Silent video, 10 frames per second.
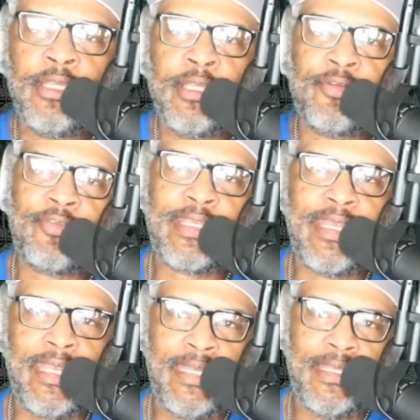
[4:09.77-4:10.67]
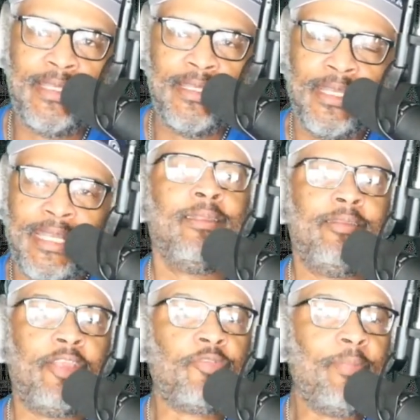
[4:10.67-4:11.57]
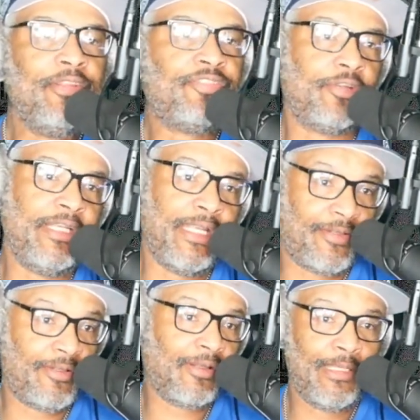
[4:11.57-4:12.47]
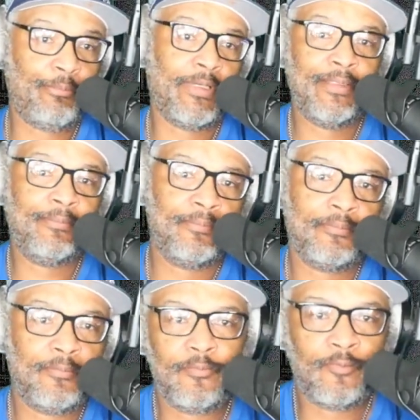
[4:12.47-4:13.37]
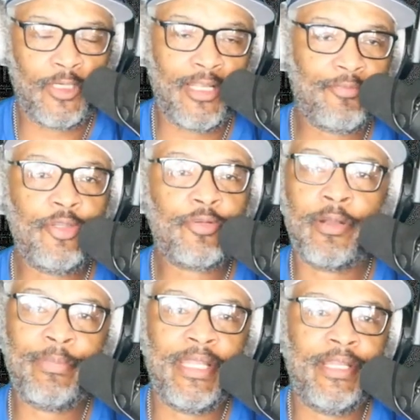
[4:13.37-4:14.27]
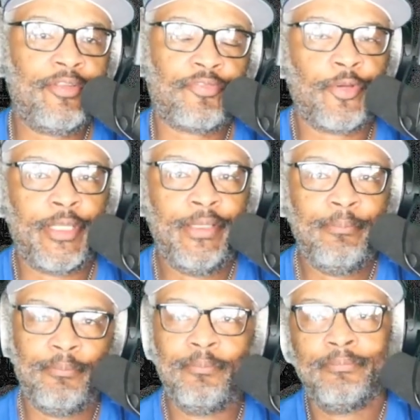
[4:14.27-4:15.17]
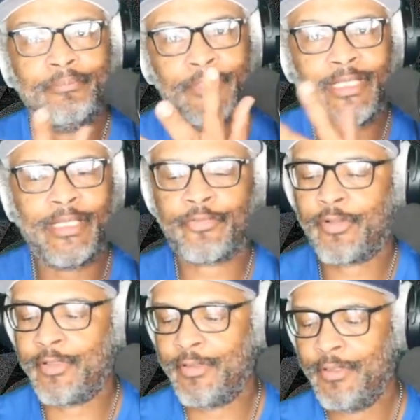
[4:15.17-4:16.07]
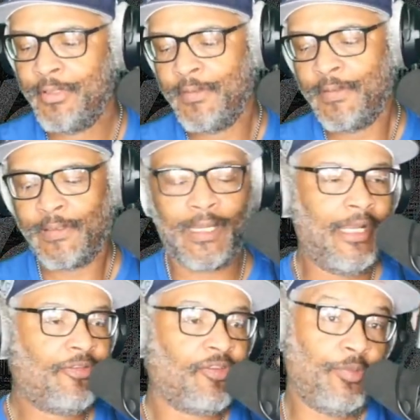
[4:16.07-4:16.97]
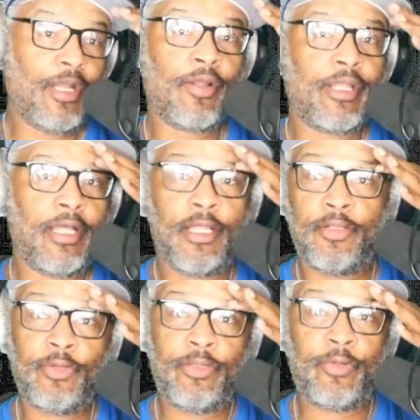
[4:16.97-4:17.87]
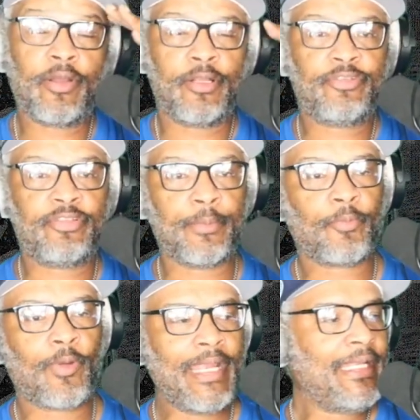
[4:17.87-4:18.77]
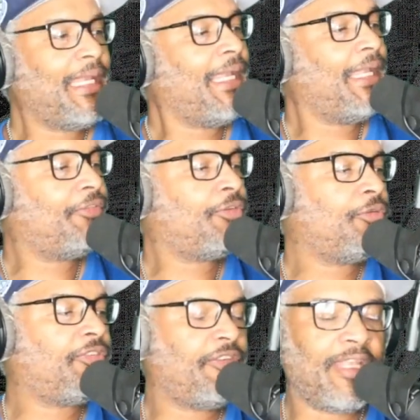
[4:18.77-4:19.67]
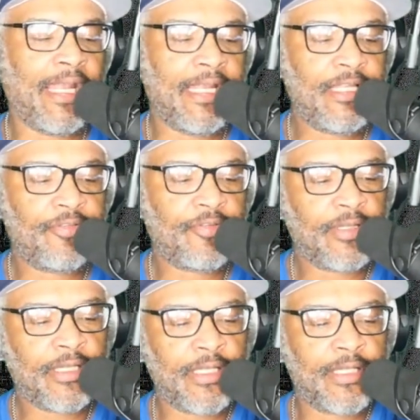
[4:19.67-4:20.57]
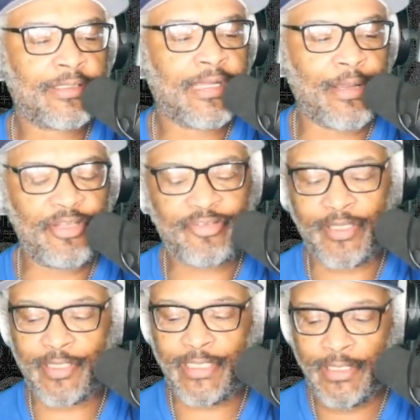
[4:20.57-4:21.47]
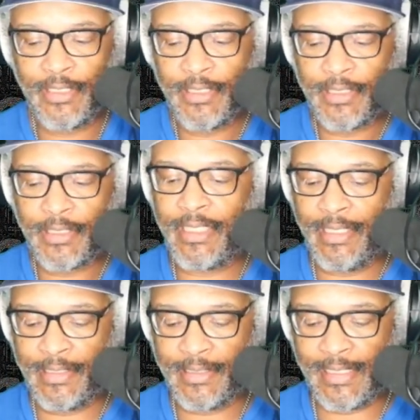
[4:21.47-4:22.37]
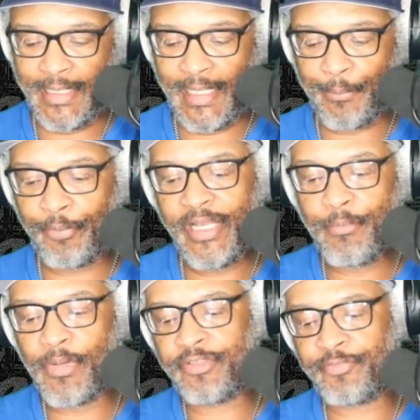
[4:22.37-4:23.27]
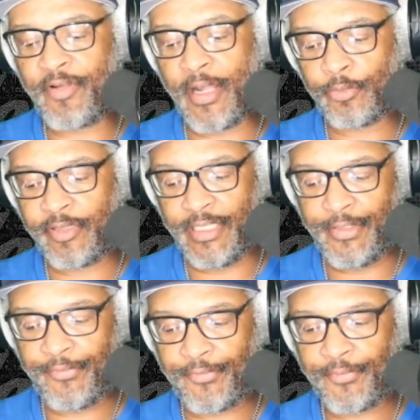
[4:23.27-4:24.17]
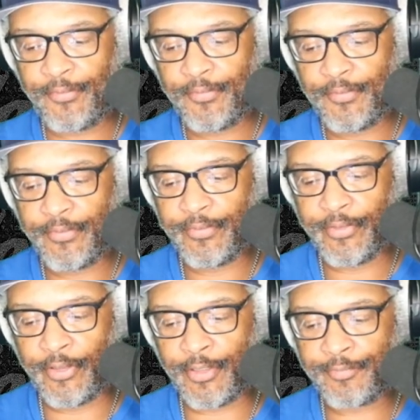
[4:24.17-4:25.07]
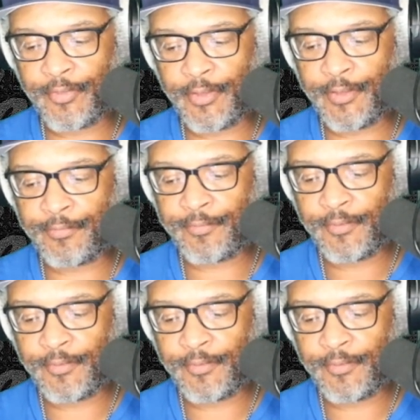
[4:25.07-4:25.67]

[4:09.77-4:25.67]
to get it. And just make sure you hit the like button. Whenever you come in, it's free. That's all. All right, so we're gonna jump right into today's commentary, and I pretty much found this off of